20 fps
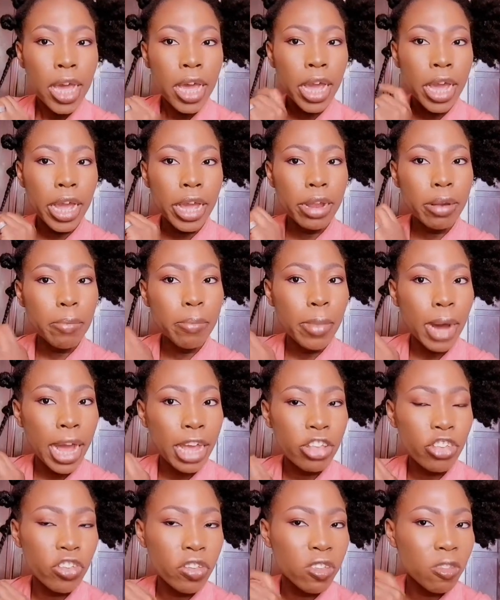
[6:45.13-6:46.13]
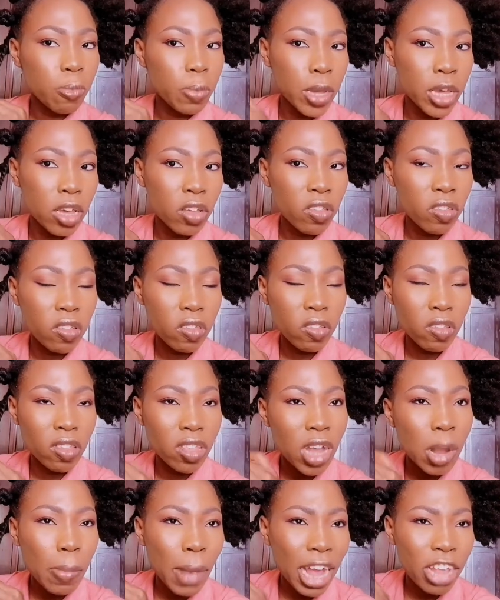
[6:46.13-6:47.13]
there might just be a
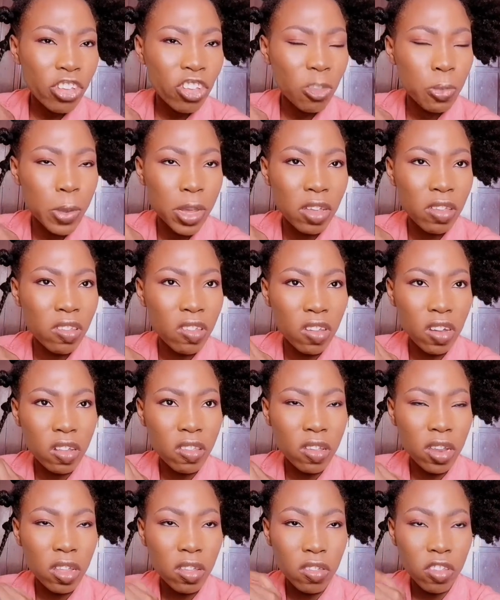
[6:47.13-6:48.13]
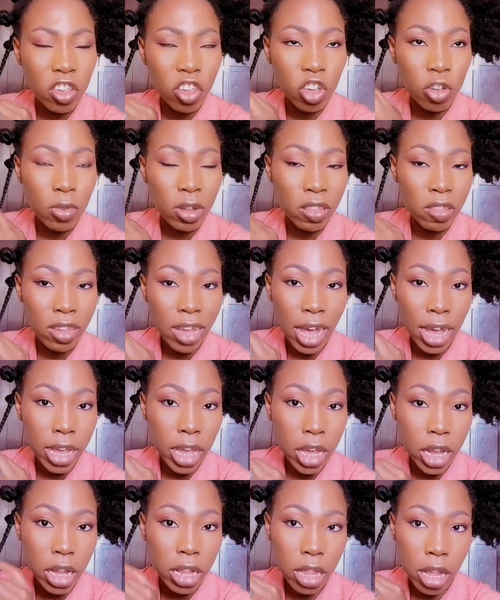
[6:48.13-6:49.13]
certain insecurity
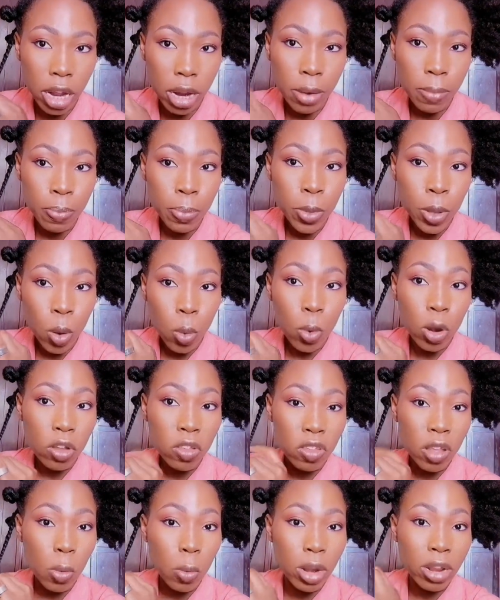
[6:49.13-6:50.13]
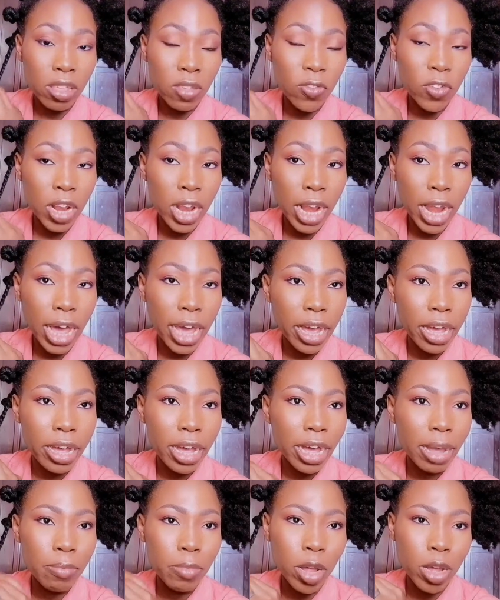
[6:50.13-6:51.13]
hanging in there, where someone is feeling like,
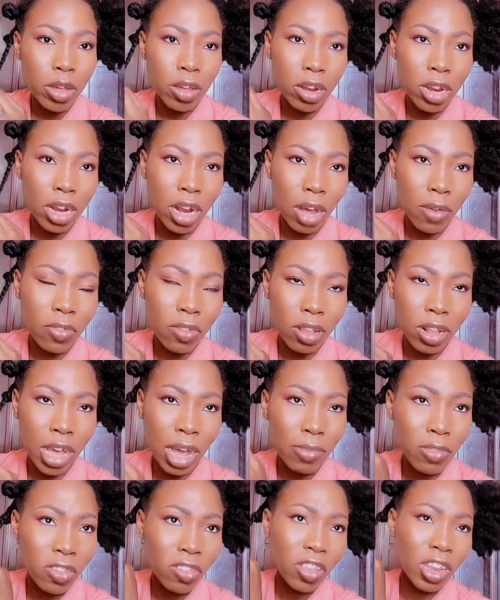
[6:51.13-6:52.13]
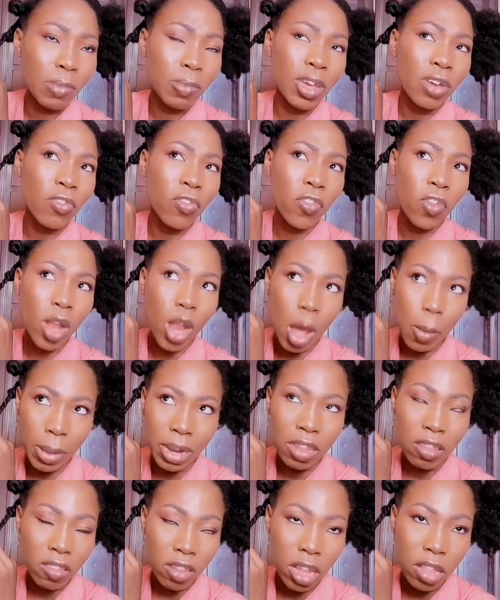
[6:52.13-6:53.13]
I'm not good enough today, I'm just gonna be a flop
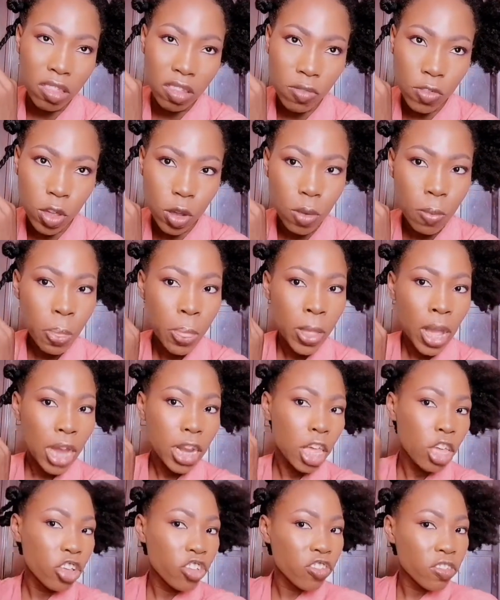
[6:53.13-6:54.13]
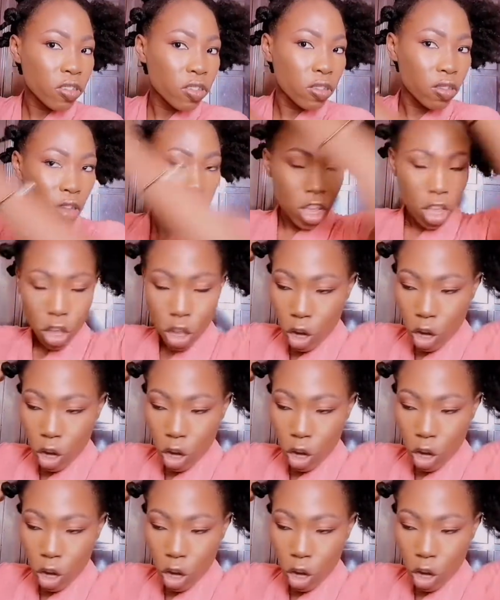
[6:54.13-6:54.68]
at this interview. And then you just